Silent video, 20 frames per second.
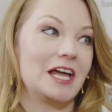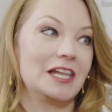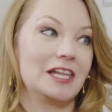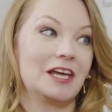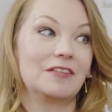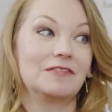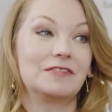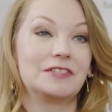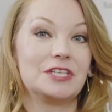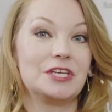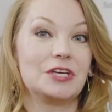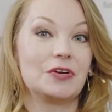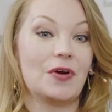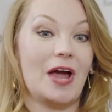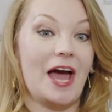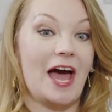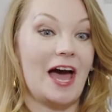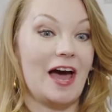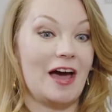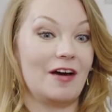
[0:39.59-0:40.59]
I love to
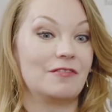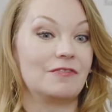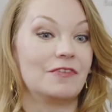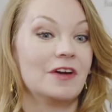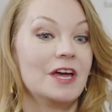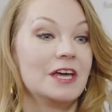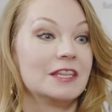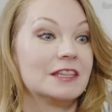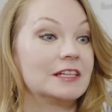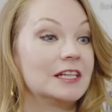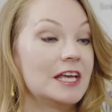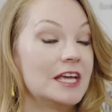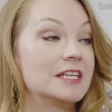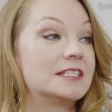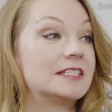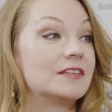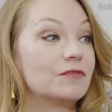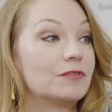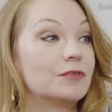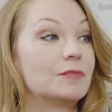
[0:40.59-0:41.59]
have the
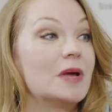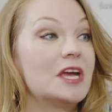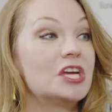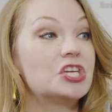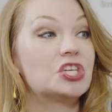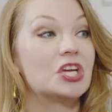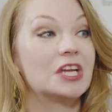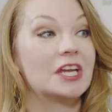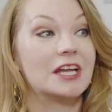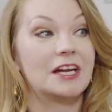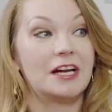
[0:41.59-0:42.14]
latest information.